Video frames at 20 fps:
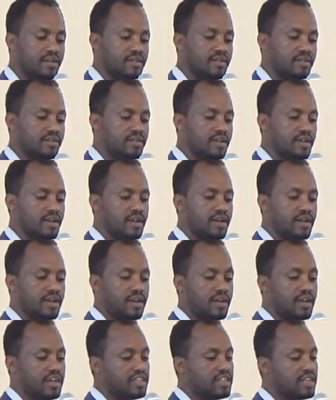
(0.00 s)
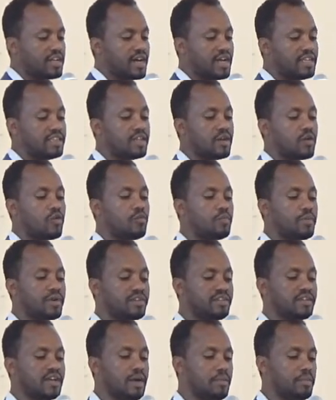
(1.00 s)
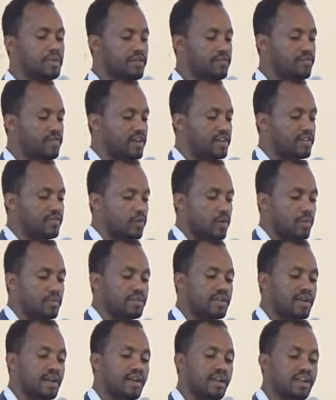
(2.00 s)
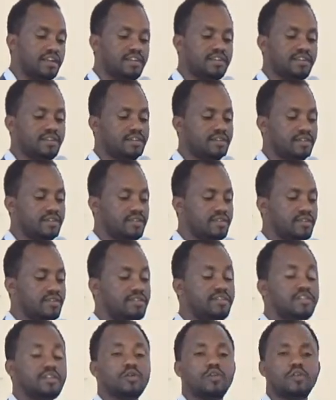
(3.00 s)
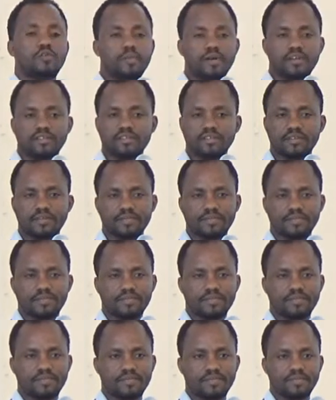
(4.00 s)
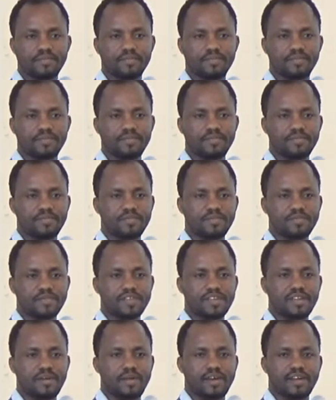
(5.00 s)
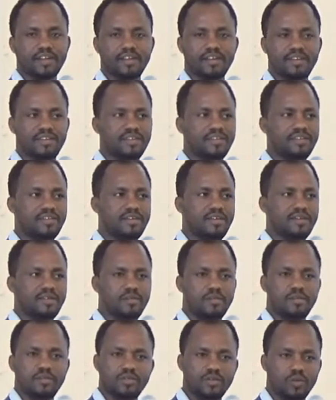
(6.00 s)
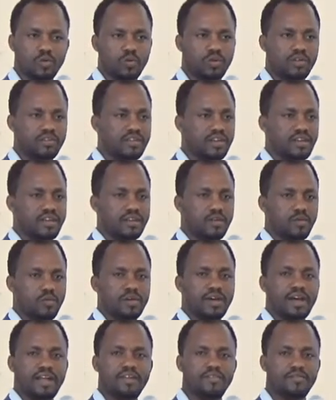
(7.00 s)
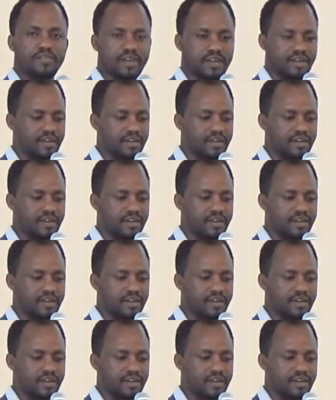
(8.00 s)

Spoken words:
the relation country of birth can be inferred from the relation city of birth. Am I clear? Through reasoning, we can infer.